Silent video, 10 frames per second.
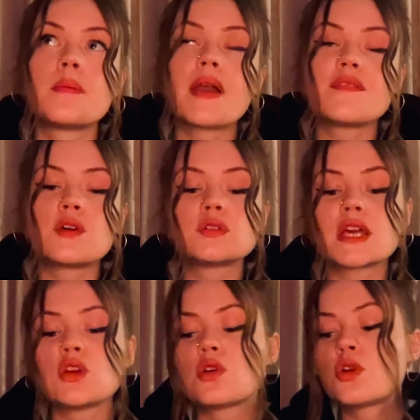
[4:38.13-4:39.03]
But it feels
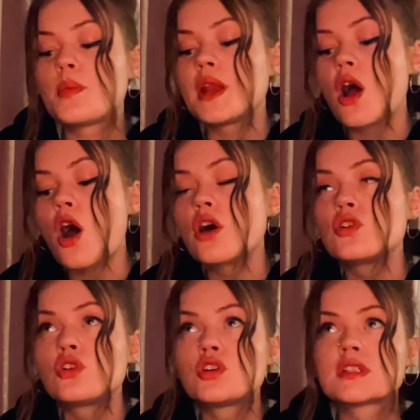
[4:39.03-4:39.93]
like you could have been hard
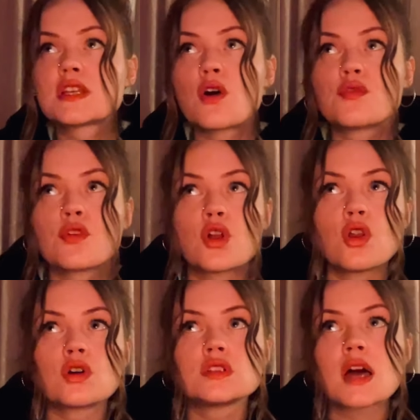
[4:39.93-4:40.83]
on yourself for a
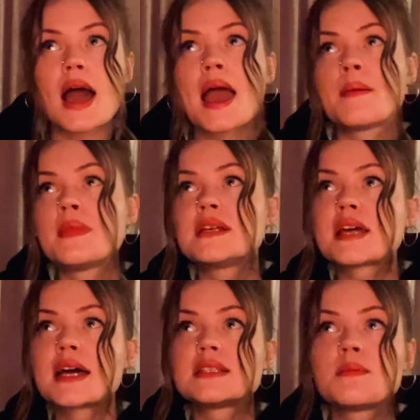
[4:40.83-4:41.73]
long time. There's
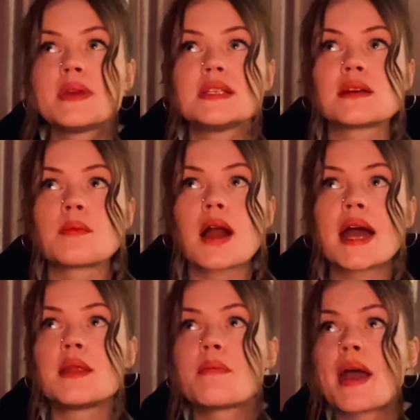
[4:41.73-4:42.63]
had to be some kind of